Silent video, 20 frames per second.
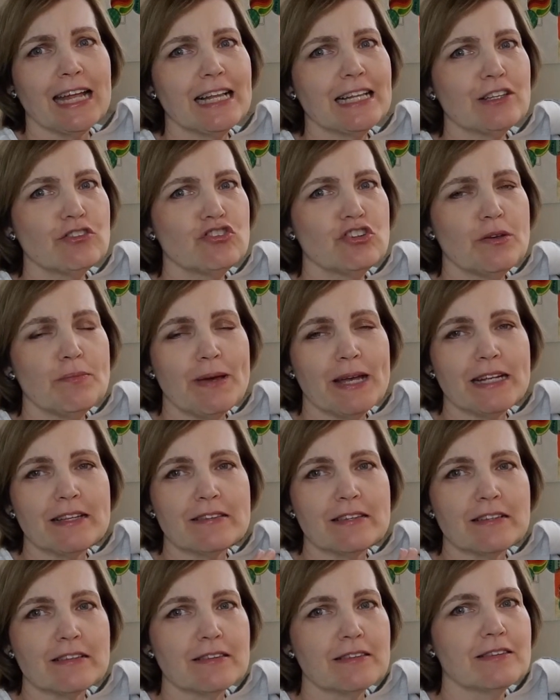she
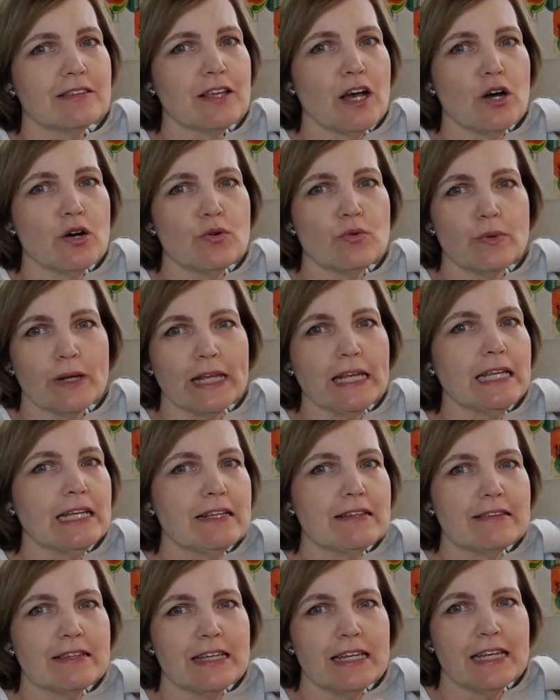makes it so
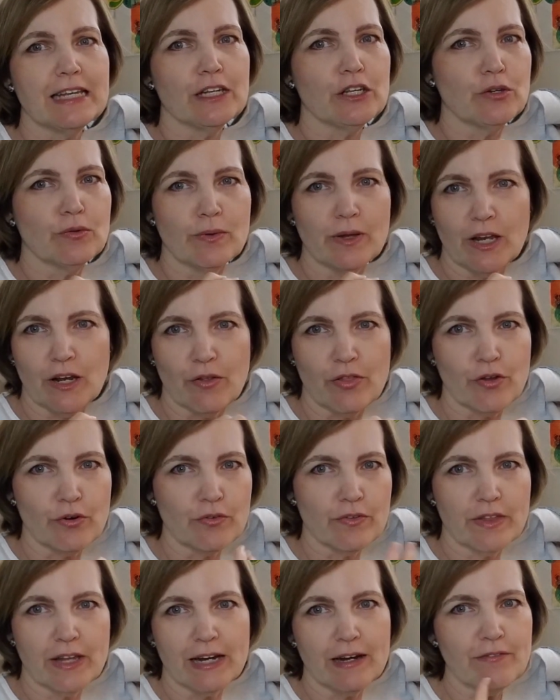easy. You
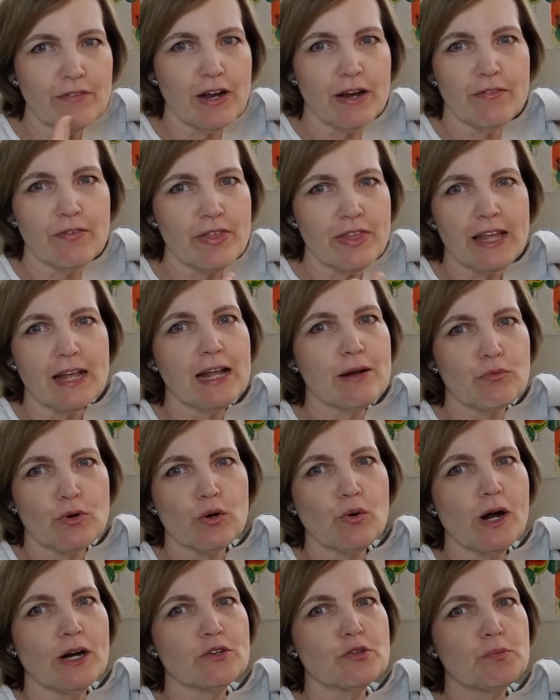know, everything
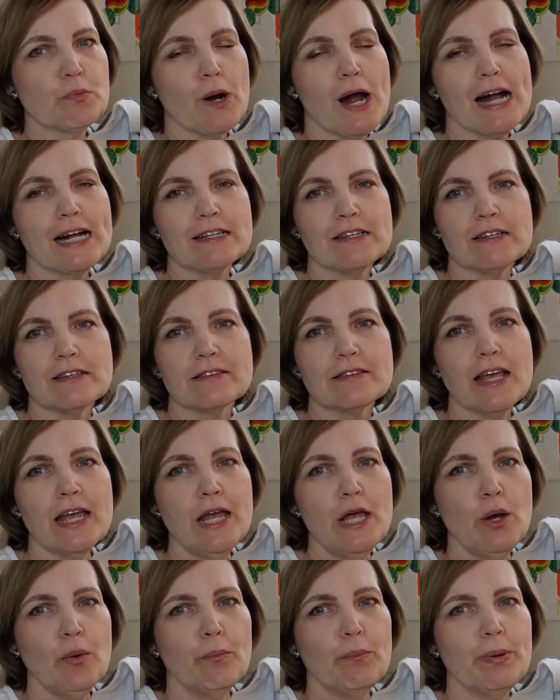requires practice,
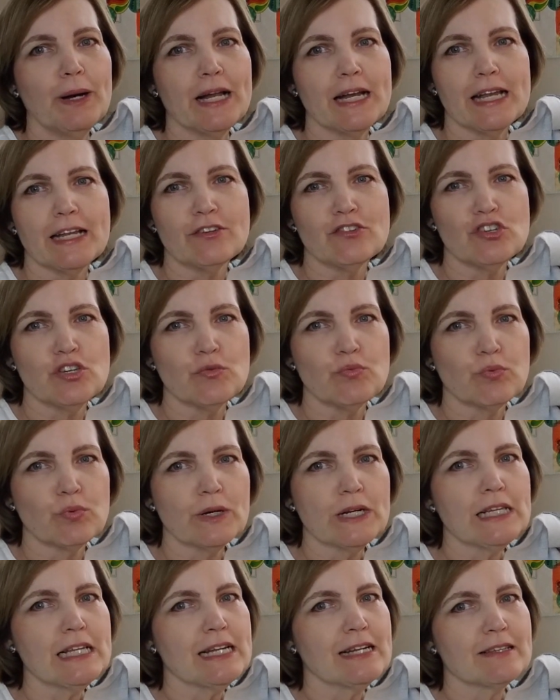but she
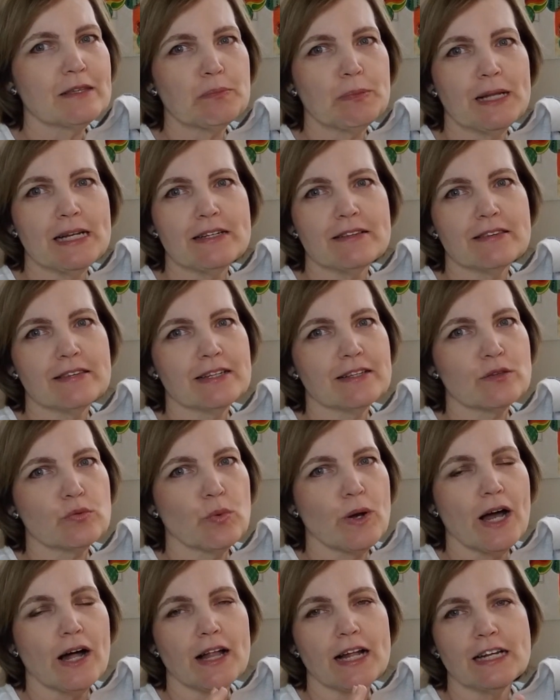really explains things
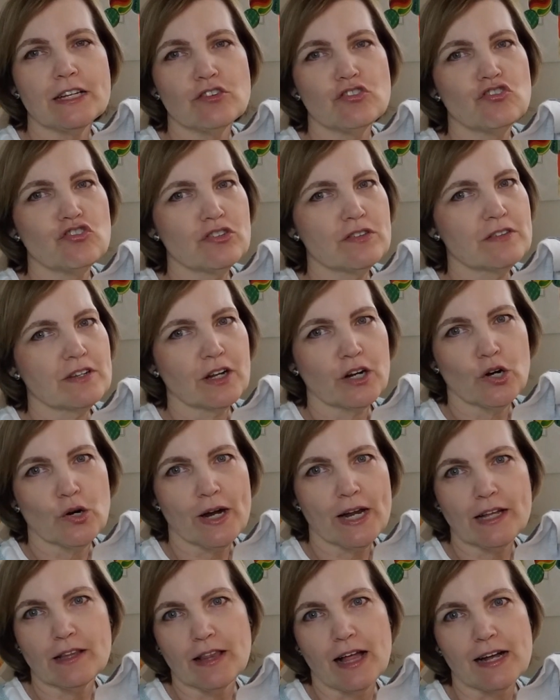well, and it's just a
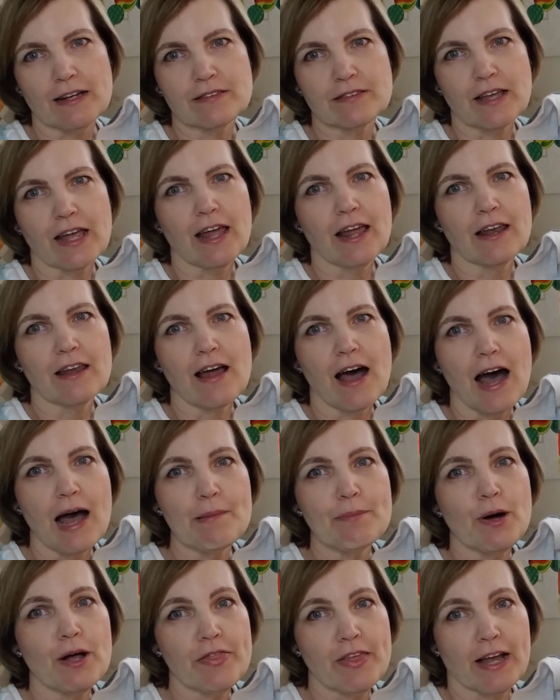great class. And
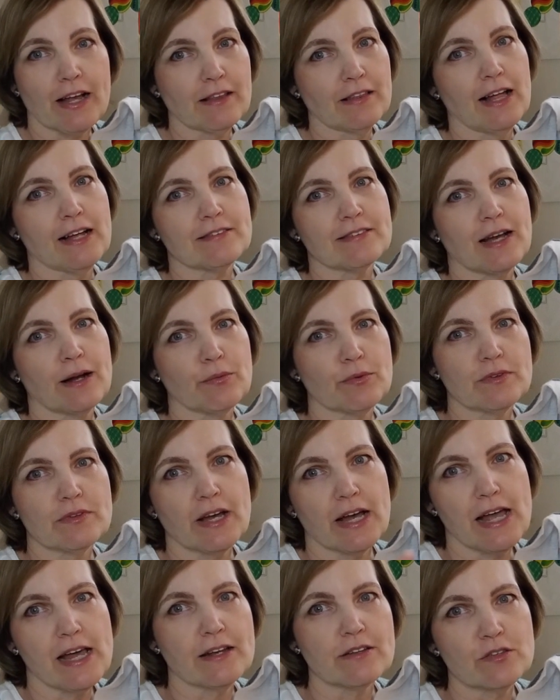I bought that class.
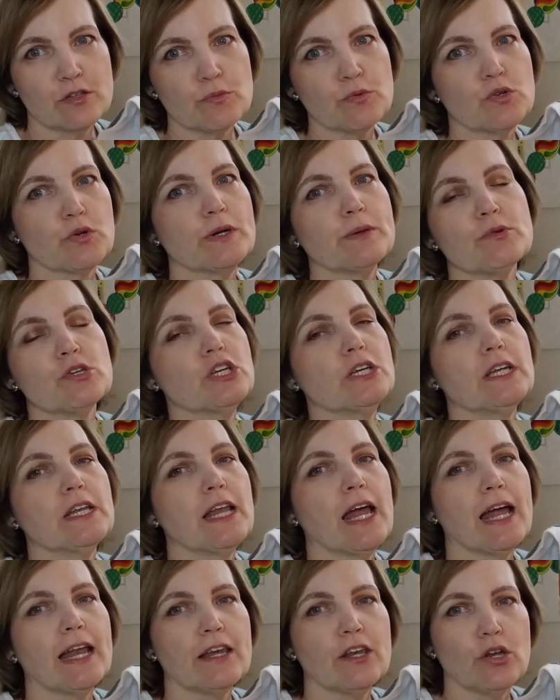I had a
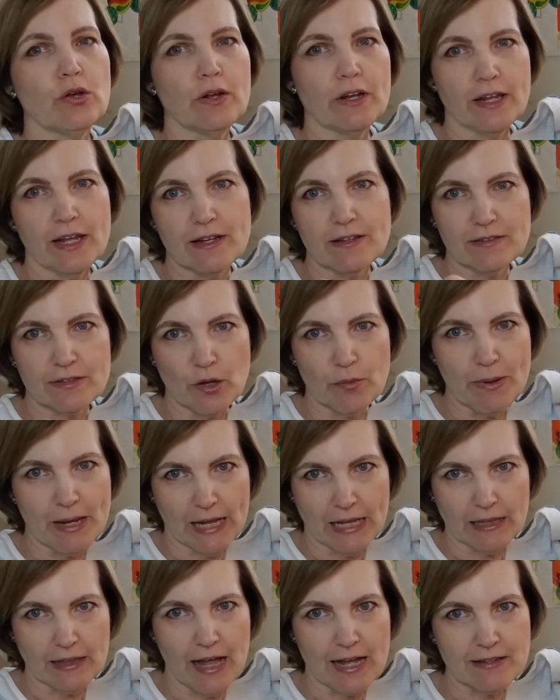subscription, and you could get so
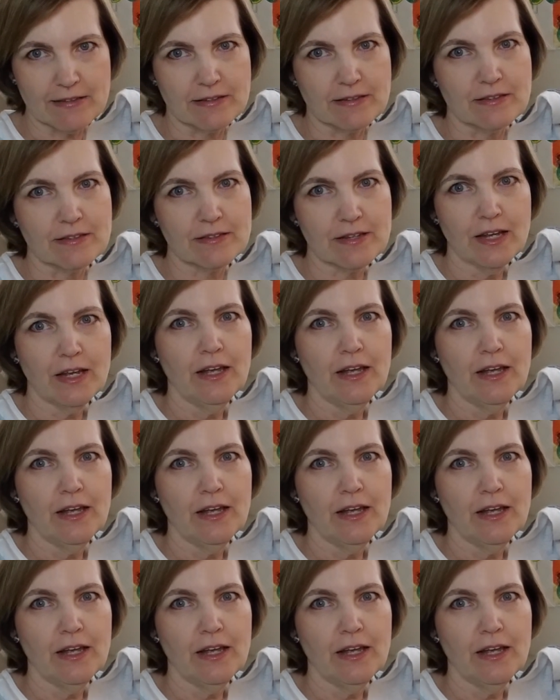many classes